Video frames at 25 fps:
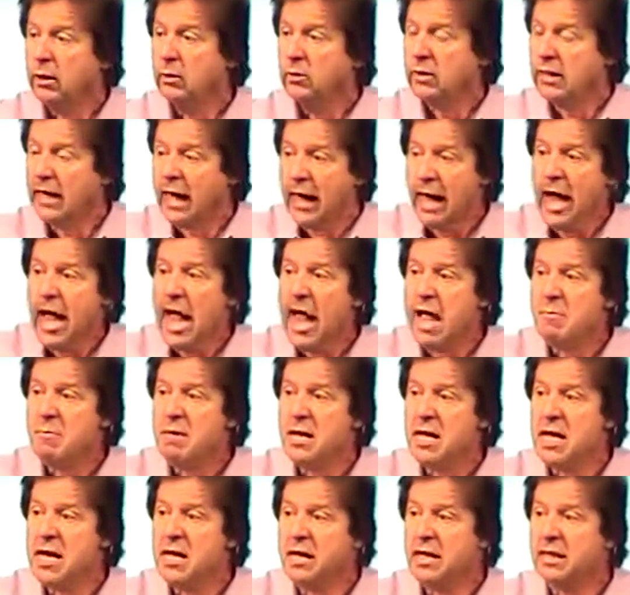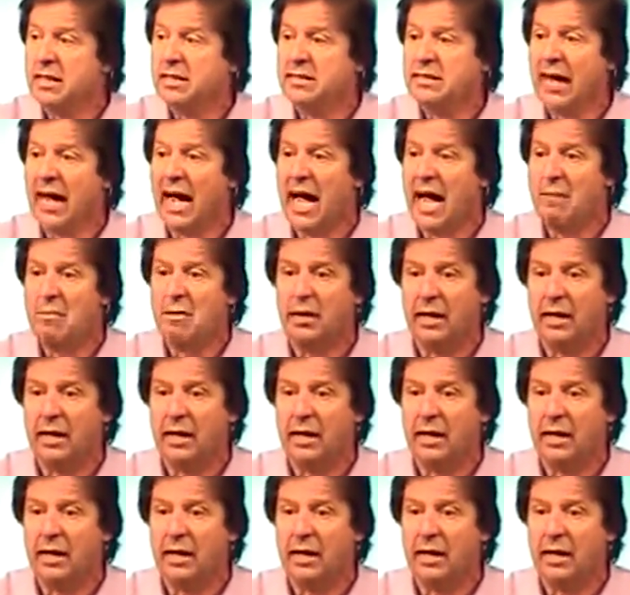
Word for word: time in and time